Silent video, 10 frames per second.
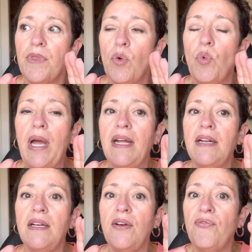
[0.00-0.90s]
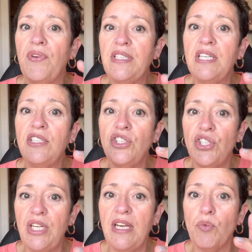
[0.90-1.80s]
when Vintage
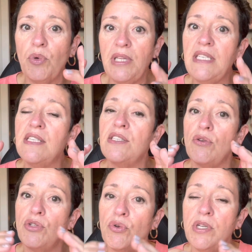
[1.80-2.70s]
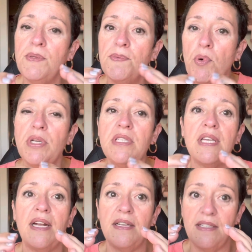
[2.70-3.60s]
Chic releases those Christmas
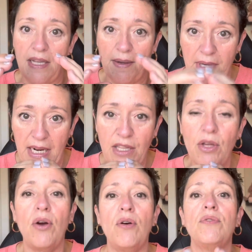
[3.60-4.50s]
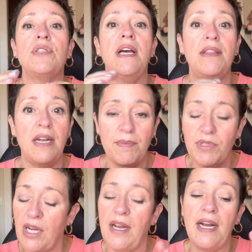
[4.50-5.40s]
poinsettias, I'm getting those, and then I'm
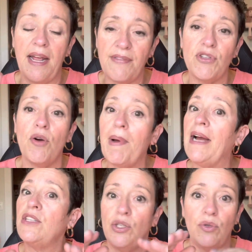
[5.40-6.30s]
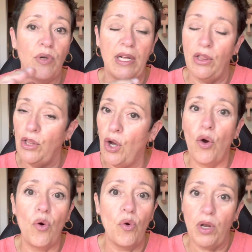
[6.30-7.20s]
done. I have to go back to a
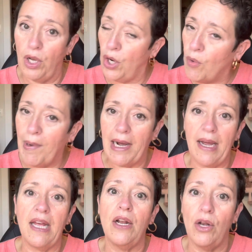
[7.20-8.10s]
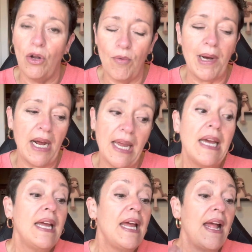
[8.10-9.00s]
low buy.
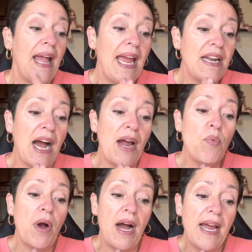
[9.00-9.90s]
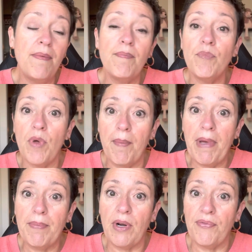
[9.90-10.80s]
And I'm a
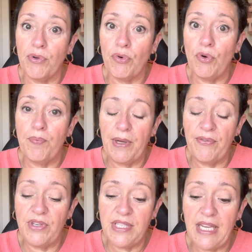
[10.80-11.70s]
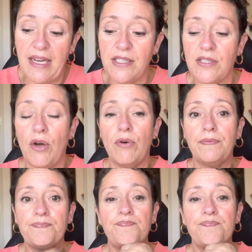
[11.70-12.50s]
member of the group VCS, so,